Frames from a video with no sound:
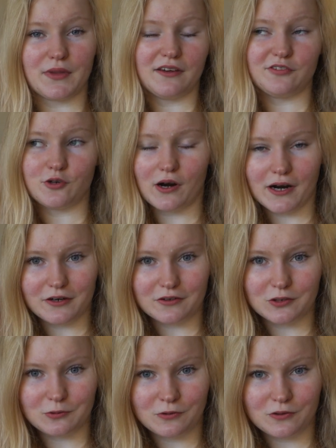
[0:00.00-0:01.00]
If you are
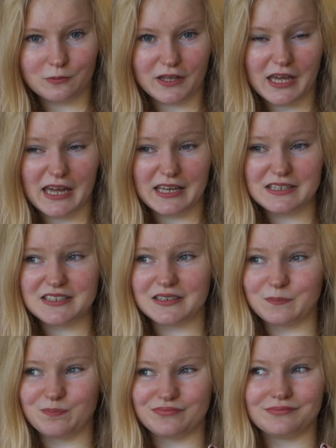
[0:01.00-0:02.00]
going to go on the
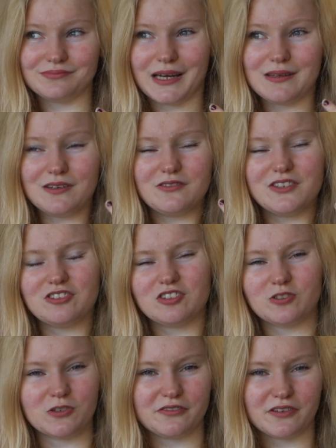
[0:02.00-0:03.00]
weekend, I'm not really
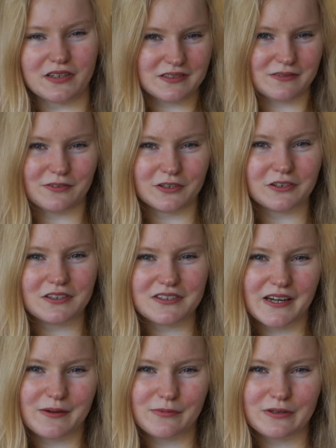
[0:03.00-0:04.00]
sure if there is ever a good
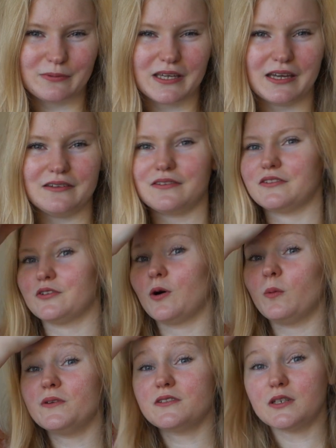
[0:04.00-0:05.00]
time on the weekend. There's
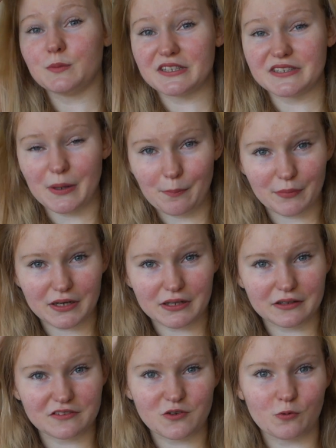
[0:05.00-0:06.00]
always going to be somebody
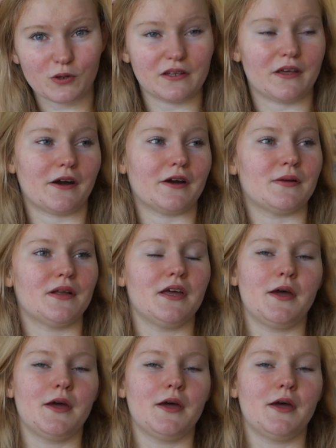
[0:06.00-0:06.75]
that's going there.